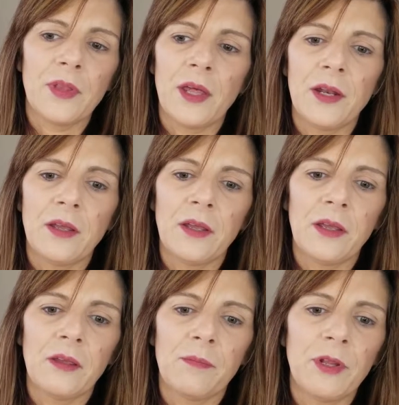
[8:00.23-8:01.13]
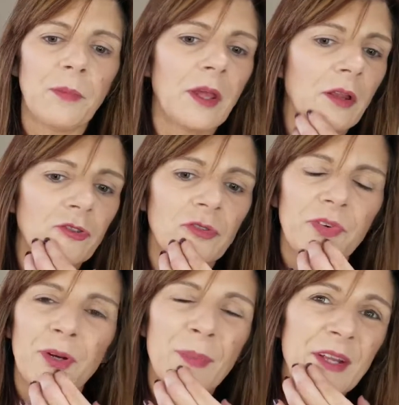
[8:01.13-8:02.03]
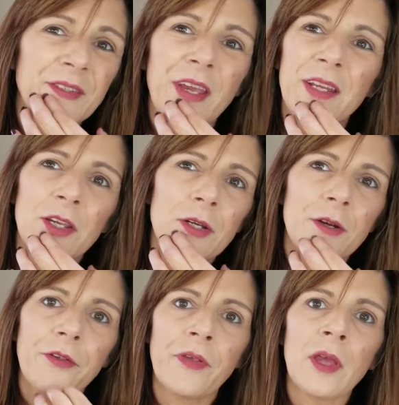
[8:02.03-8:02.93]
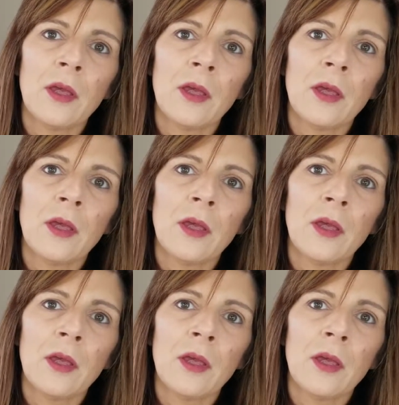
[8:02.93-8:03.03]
that have been in my collection for about 10 years.